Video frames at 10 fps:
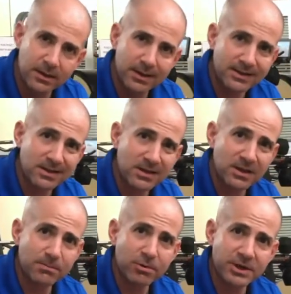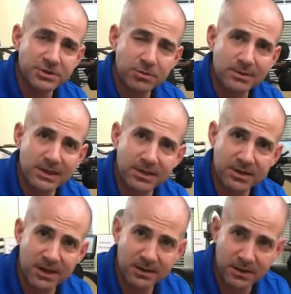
Let the deep pressure release that